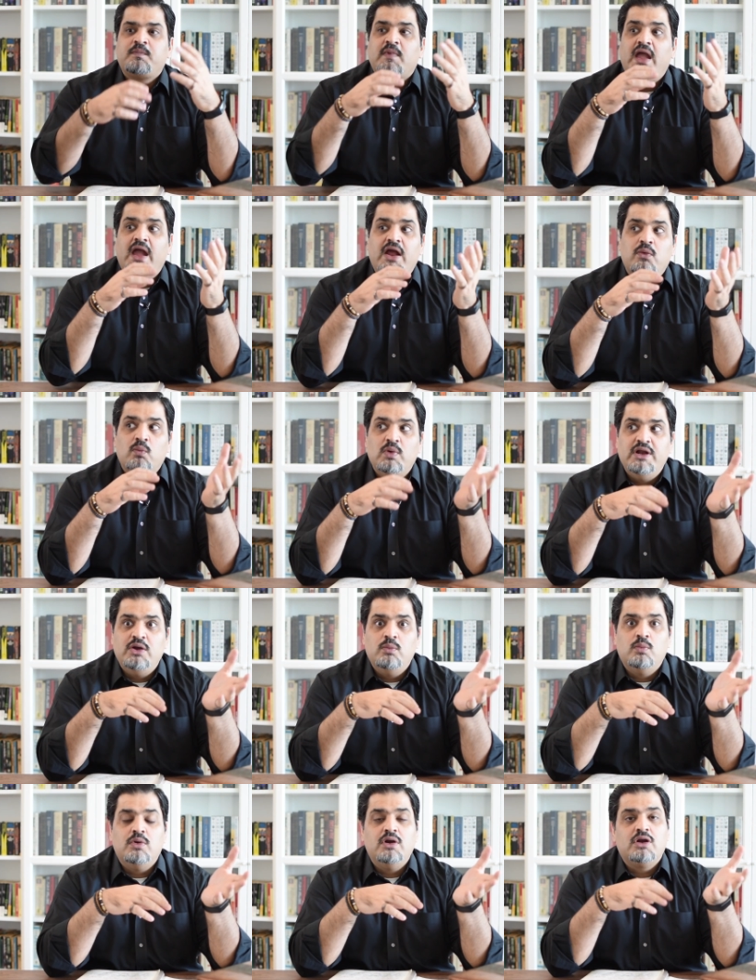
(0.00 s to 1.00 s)
And will
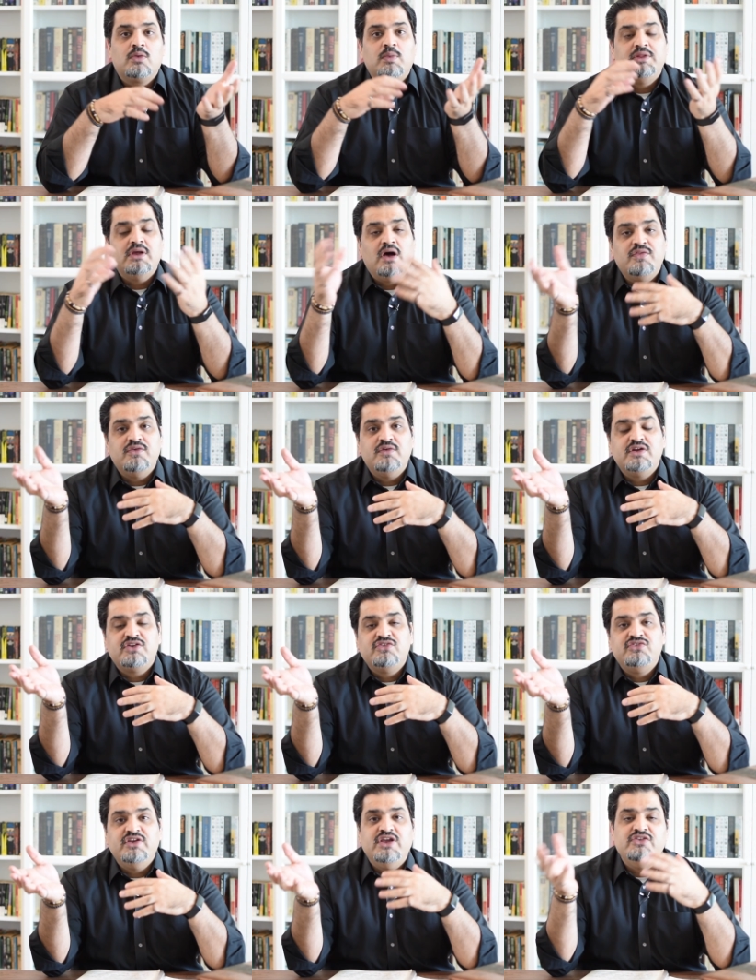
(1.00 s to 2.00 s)
it work with other
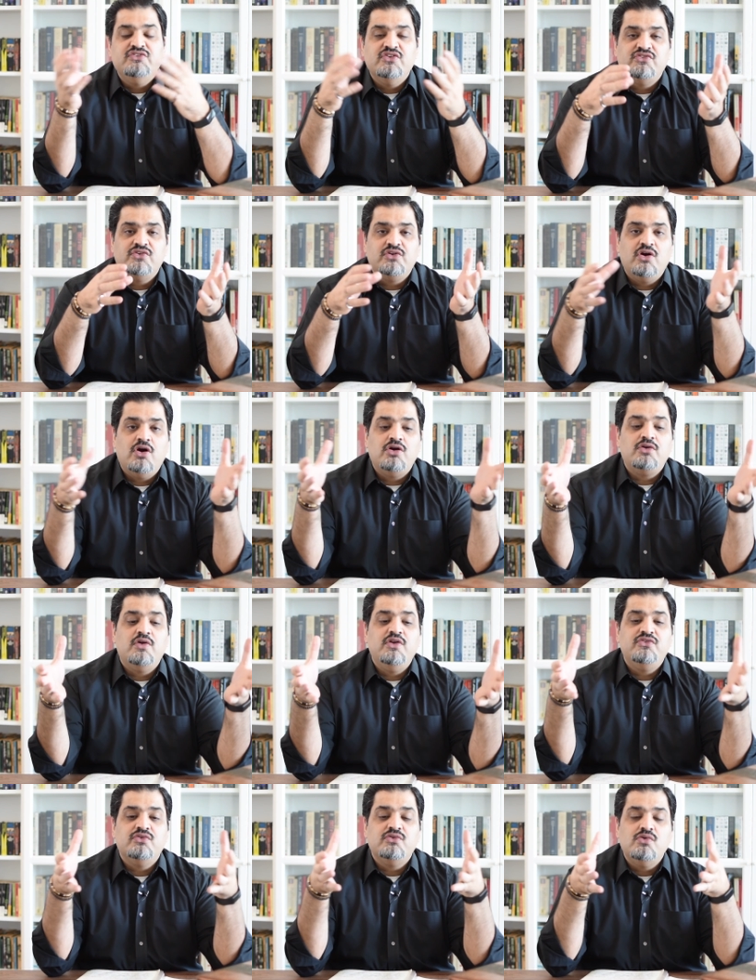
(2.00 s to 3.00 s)
exchanges or not,
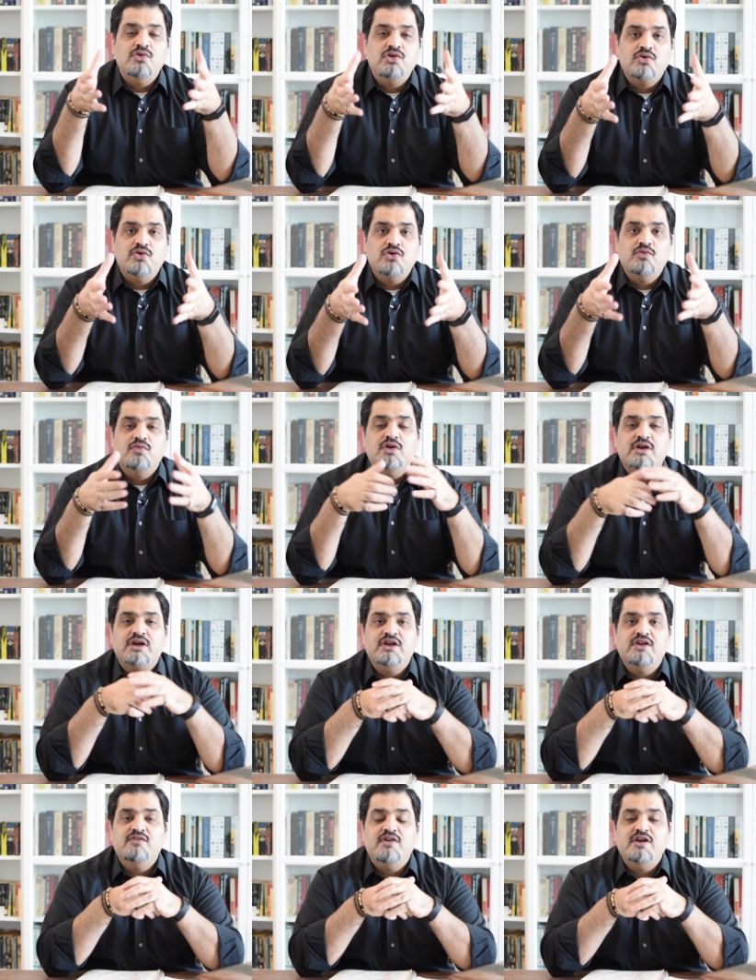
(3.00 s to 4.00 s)
or is it only going to
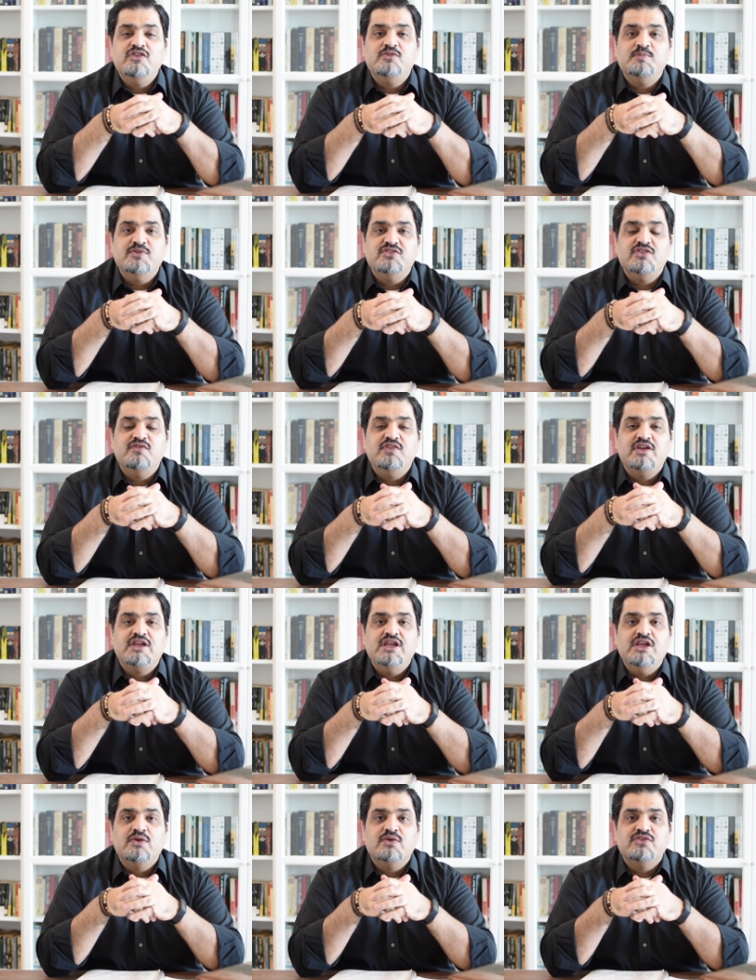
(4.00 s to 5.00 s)
work in a very specific
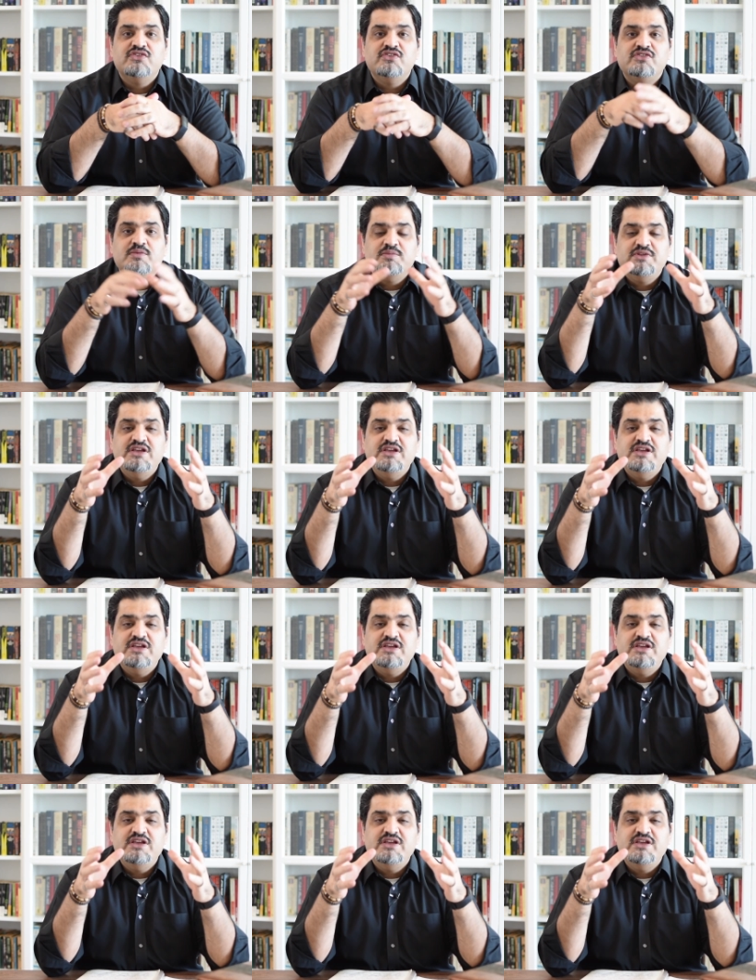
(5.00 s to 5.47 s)
ecosystem?